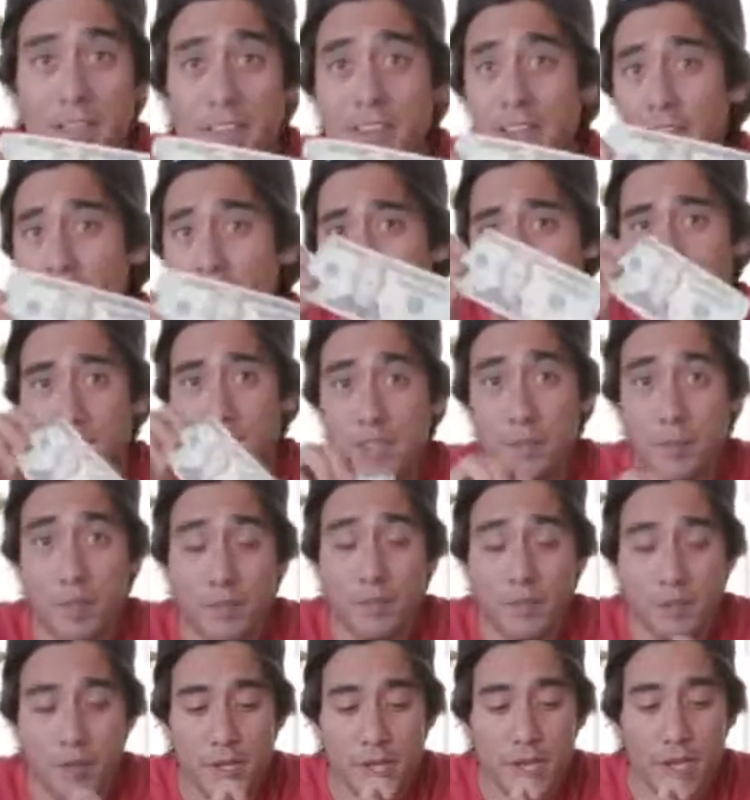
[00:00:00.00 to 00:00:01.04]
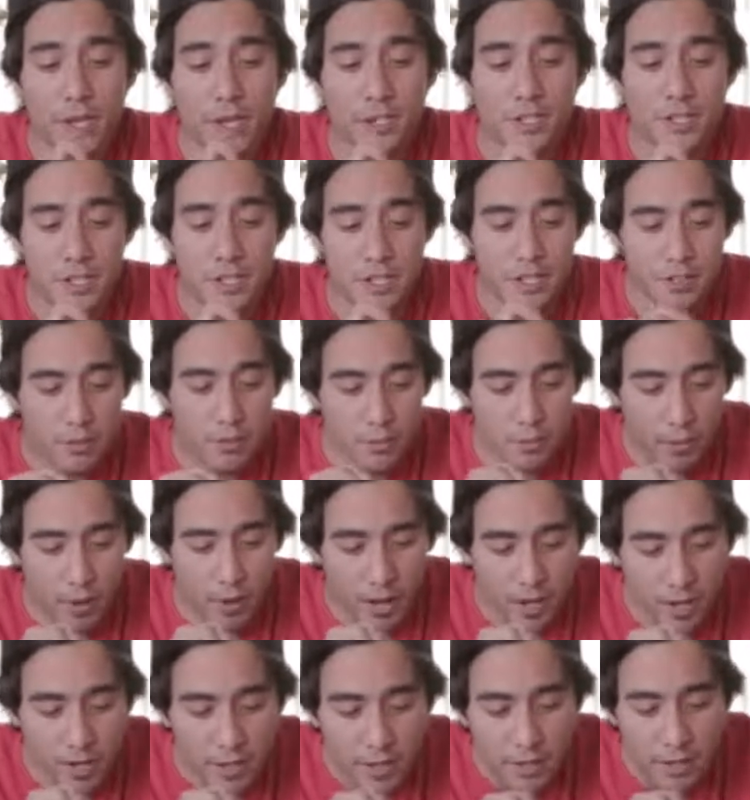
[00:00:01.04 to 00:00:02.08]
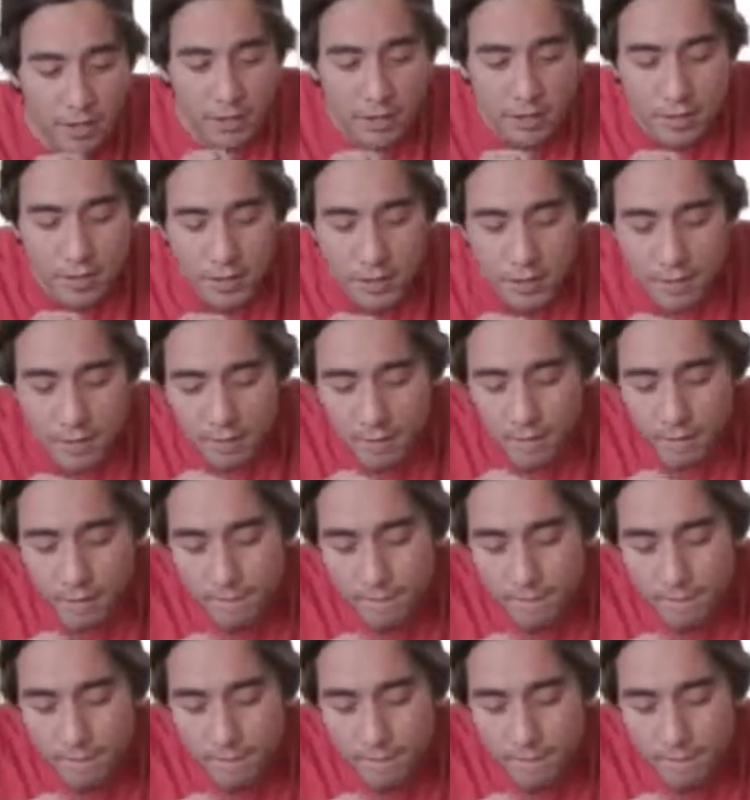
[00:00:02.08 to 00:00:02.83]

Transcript: It's kind of hard to see, but if you get it just right, you can...